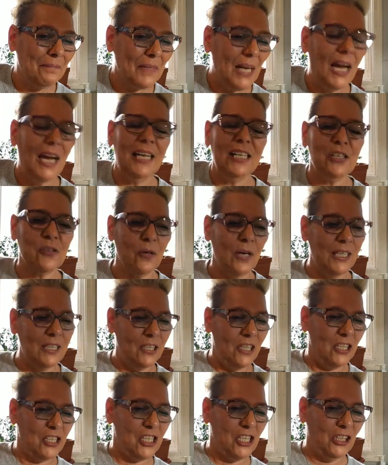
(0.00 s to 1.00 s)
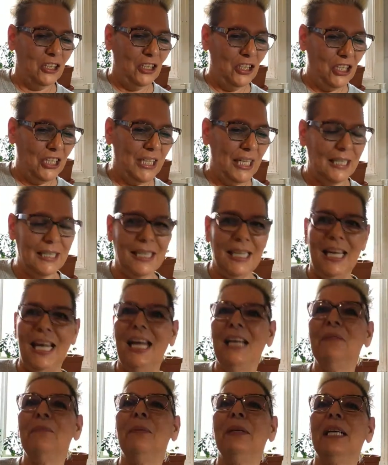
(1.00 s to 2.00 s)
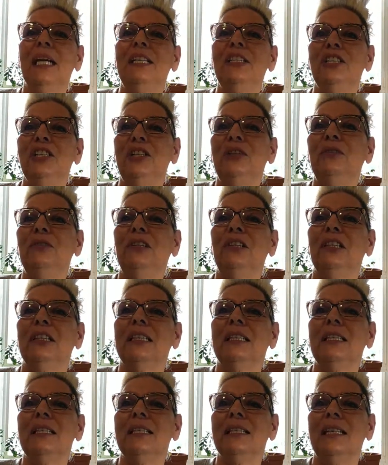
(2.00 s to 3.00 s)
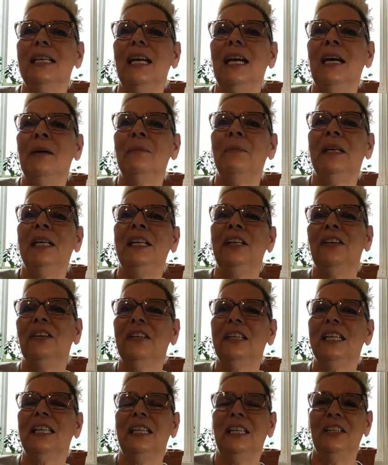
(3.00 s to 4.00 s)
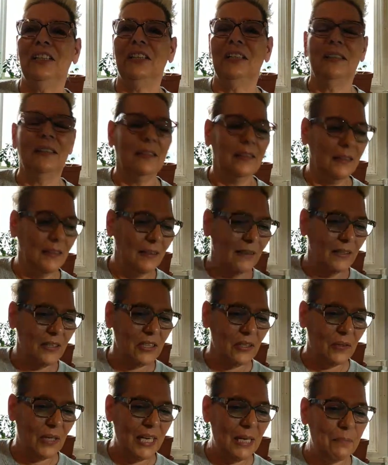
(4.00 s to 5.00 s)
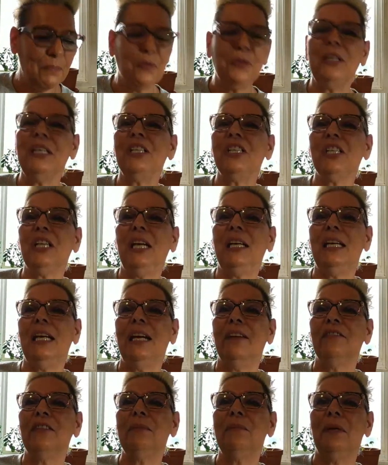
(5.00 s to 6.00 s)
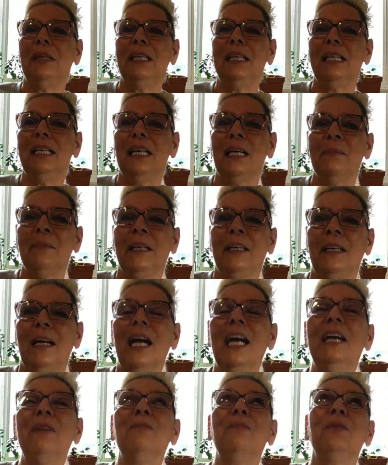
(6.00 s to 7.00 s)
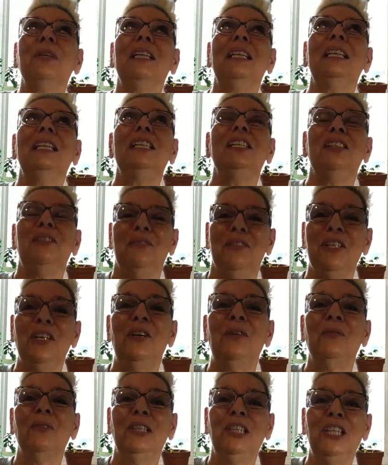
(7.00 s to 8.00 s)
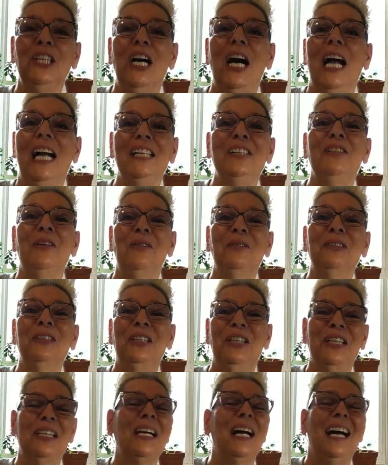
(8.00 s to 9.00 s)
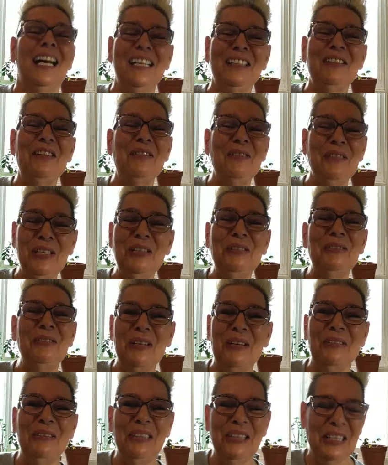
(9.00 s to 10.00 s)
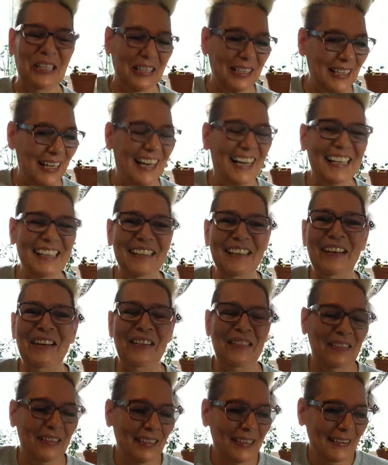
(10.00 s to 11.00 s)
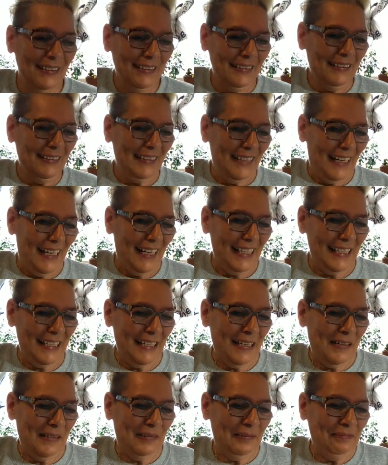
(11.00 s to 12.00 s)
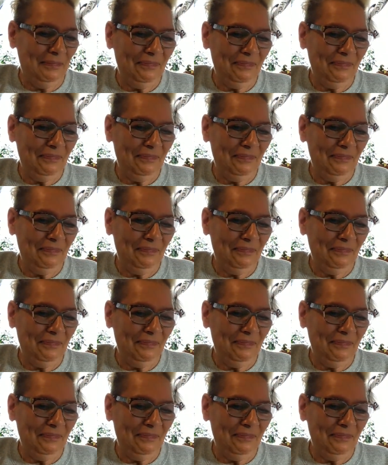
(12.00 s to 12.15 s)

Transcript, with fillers: I try not to look at that, but I do look to see how many are here. So I appreciate everybody coming. I really do. Don't look. I don't look. I know you don't look. I know. I know.